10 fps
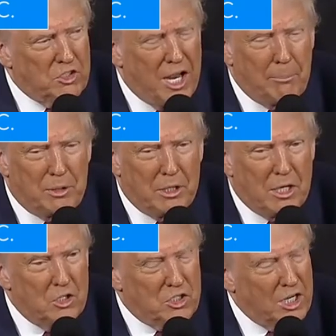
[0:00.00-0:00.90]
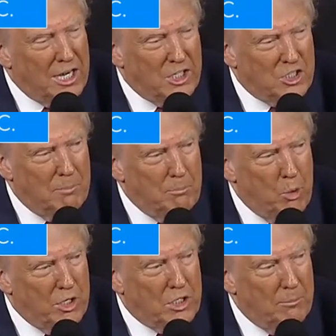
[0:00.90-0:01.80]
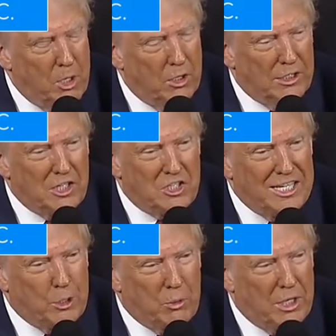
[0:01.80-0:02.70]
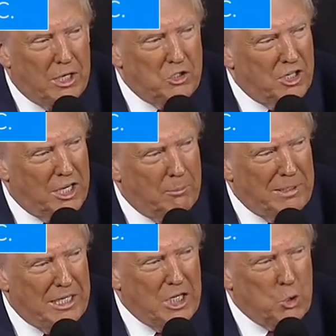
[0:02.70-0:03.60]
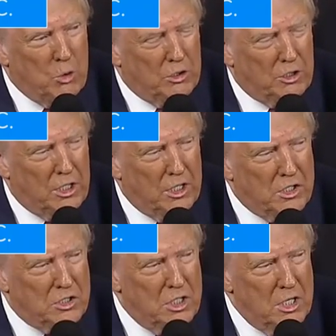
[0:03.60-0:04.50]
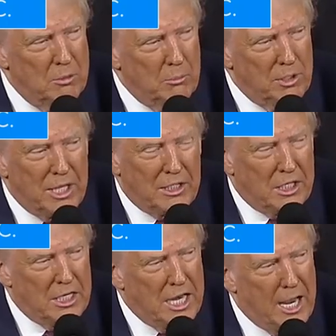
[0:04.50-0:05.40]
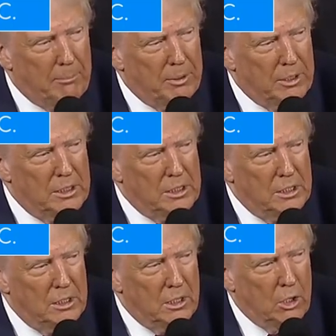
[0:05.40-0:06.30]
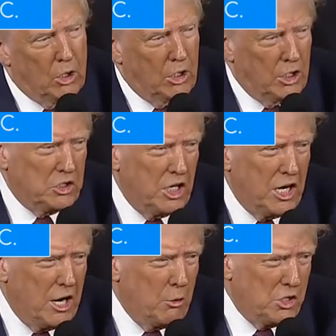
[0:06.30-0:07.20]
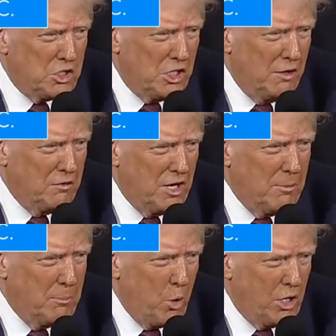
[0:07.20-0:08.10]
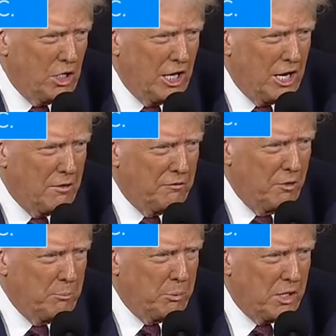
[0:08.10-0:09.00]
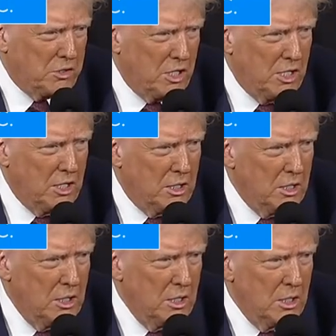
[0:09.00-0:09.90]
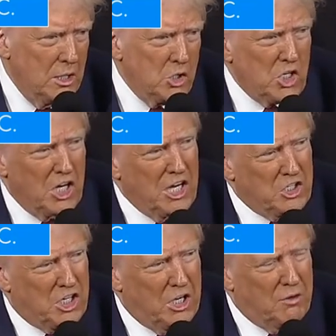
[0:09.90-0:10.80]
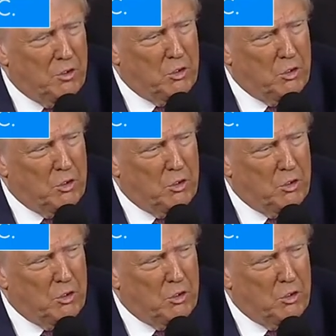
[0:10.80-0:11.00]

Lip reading: stopped it and said at some point, come on, let's equalize. You got to be equal to us. But that didn't happen. Earlier today, I received an important letter from President Zelensky of